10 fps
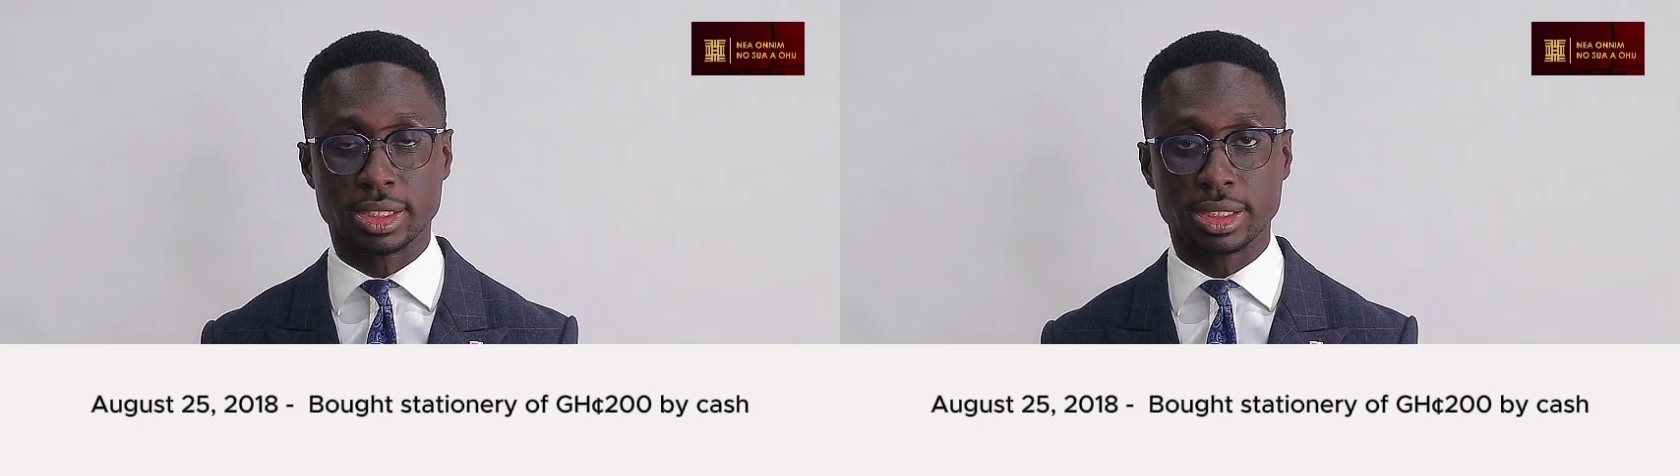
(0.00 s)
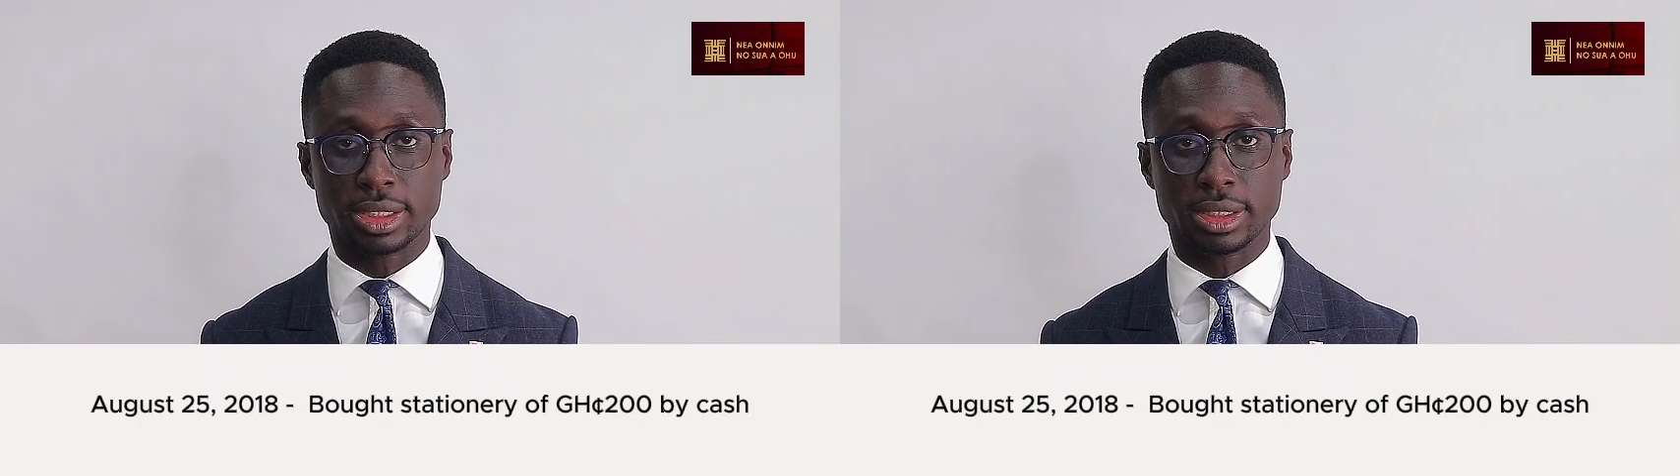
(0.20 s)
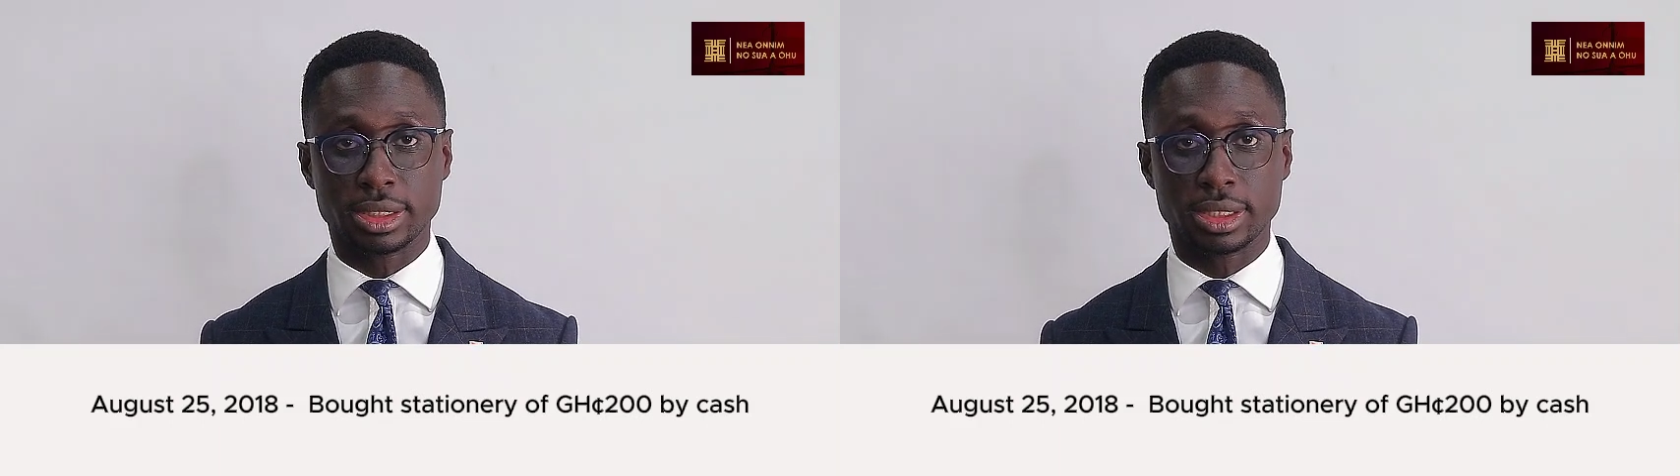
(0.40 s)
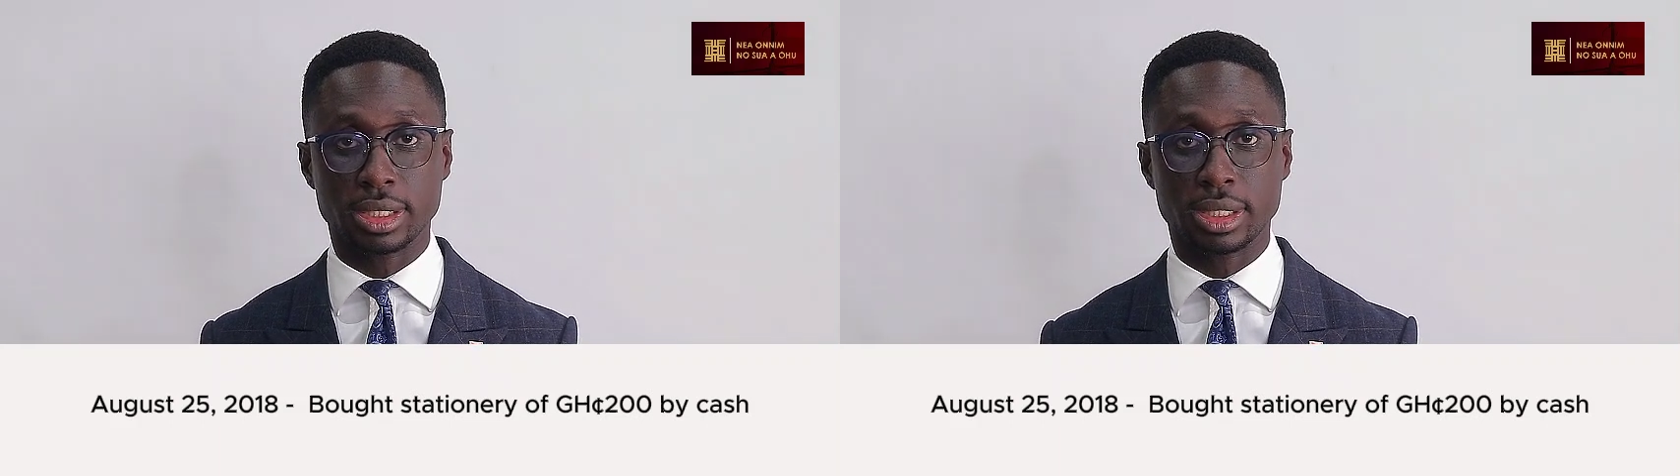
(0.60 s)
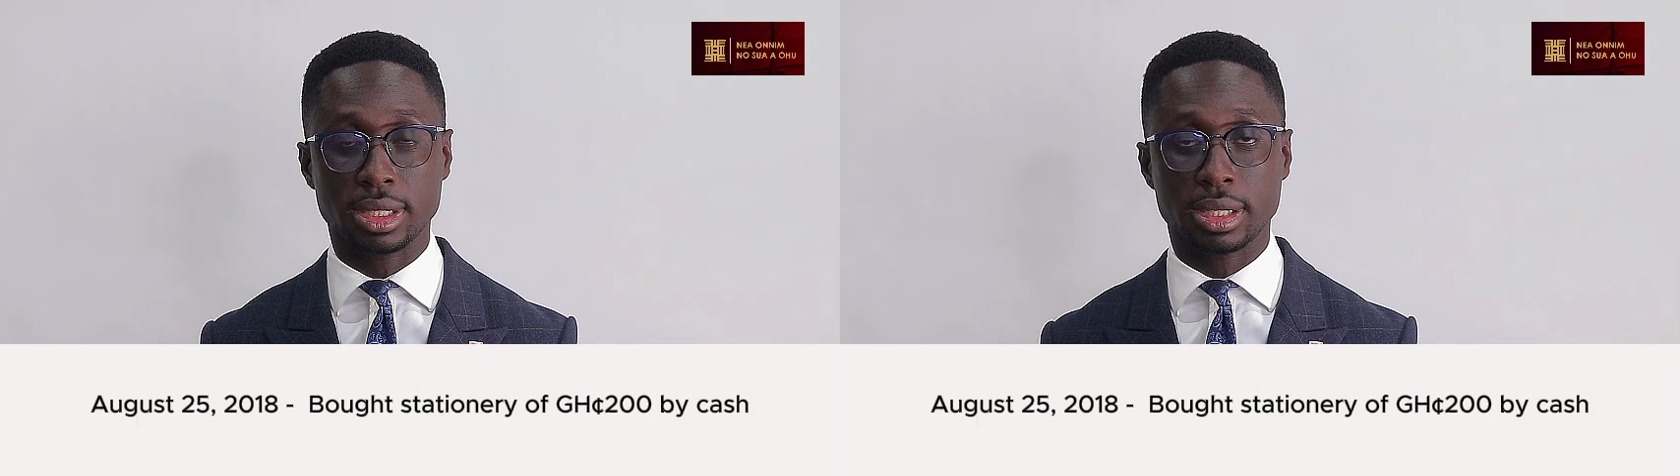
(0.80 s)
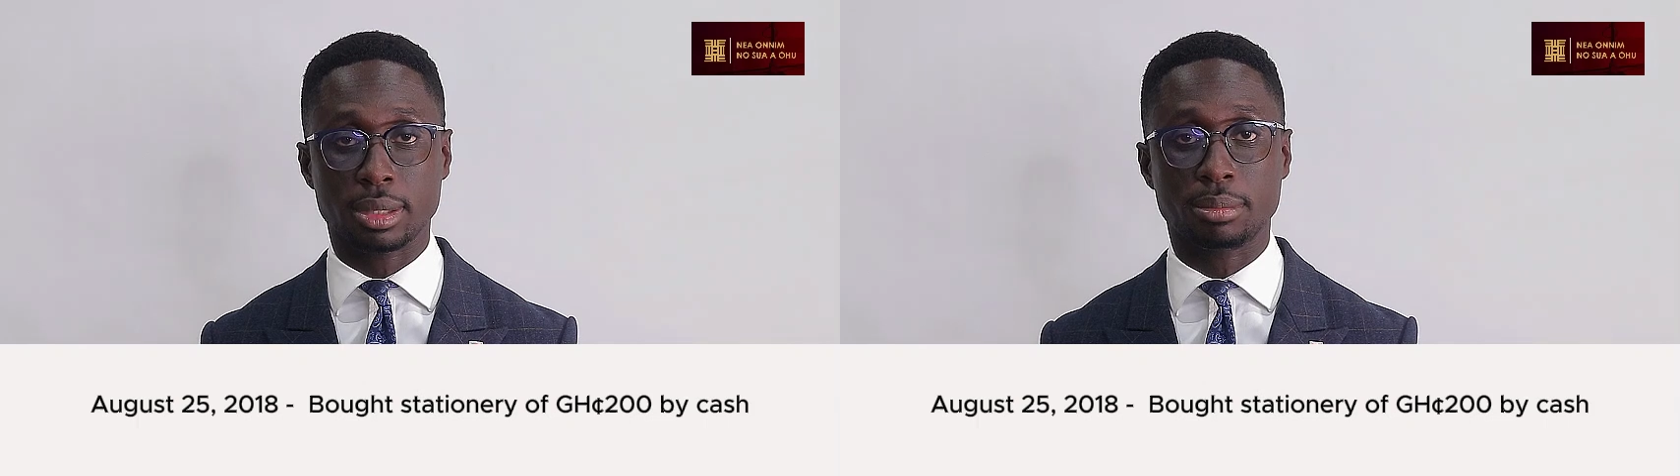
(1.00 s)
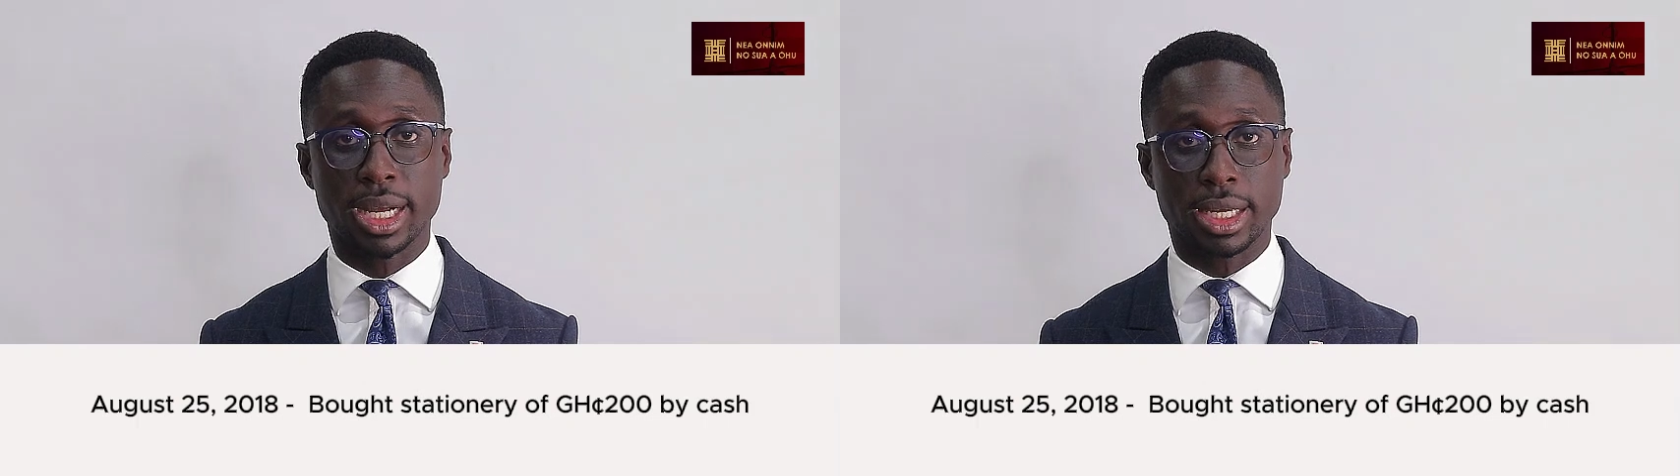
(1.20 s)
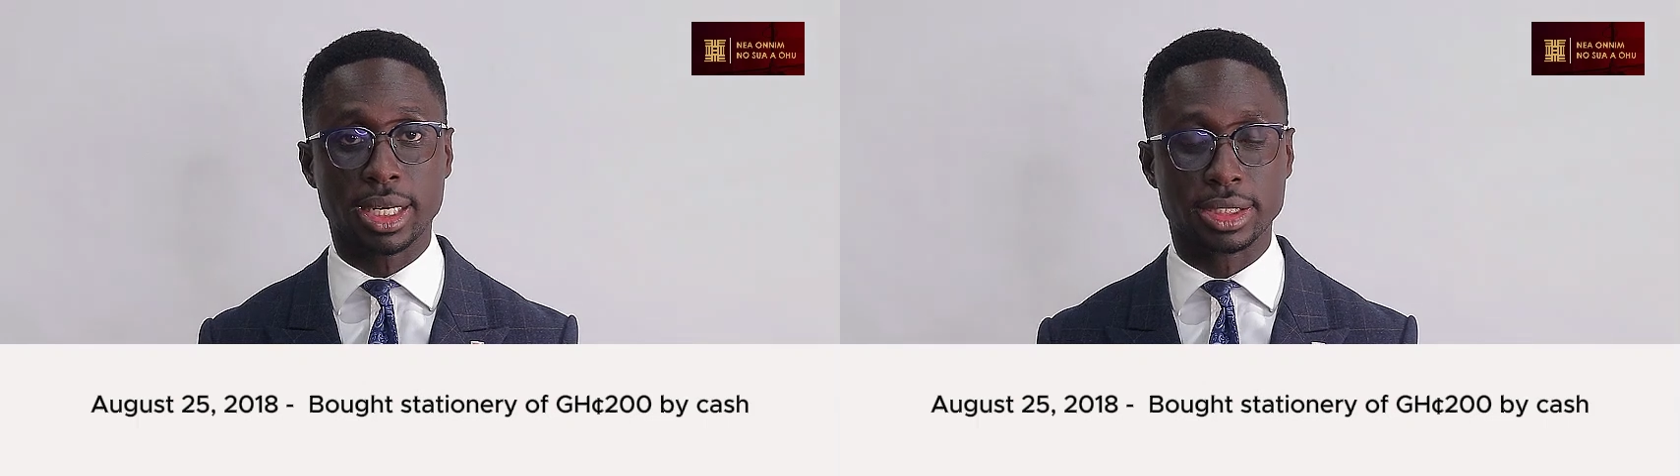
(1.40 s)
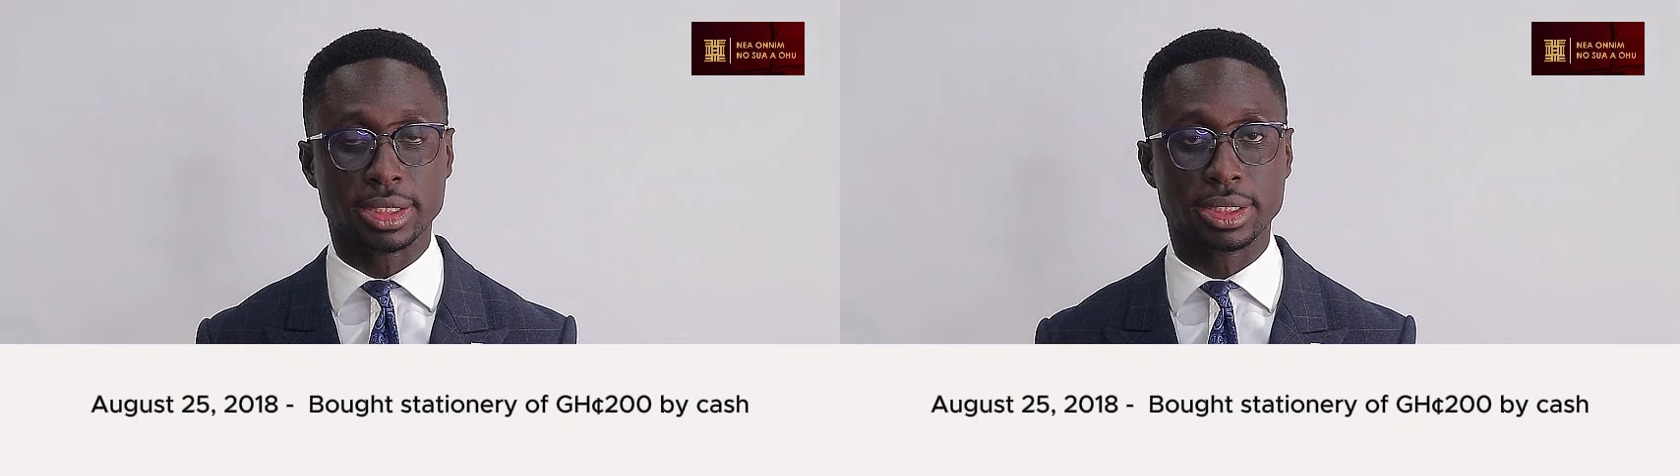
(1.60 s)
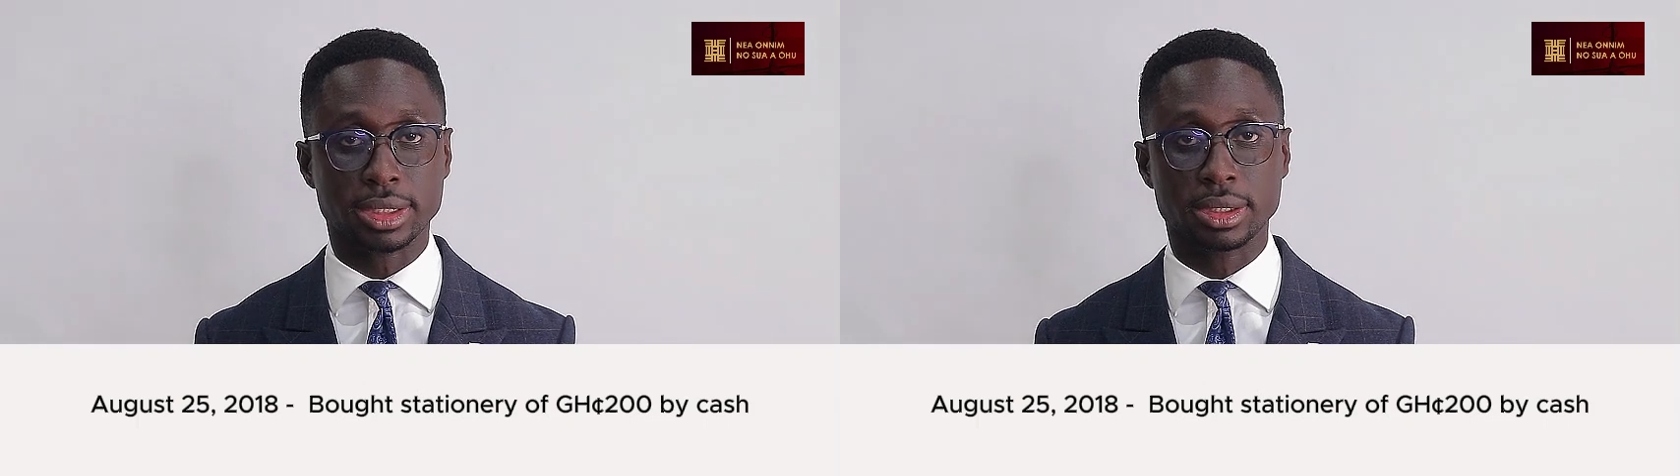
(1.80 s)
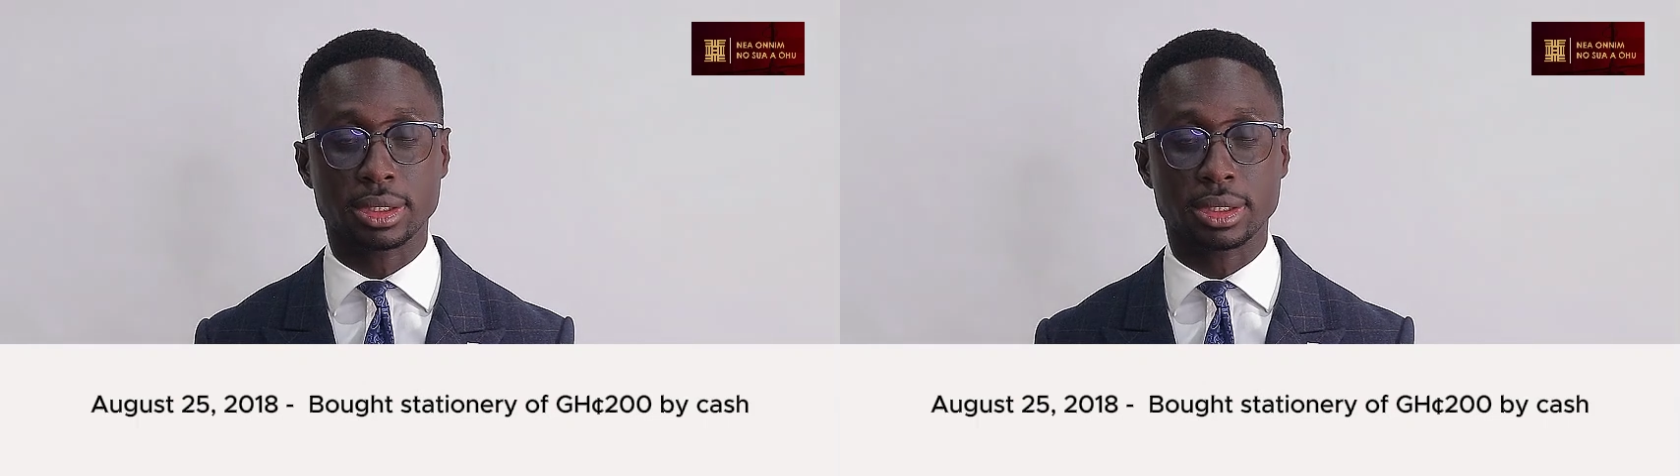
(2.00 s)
cedis by cash.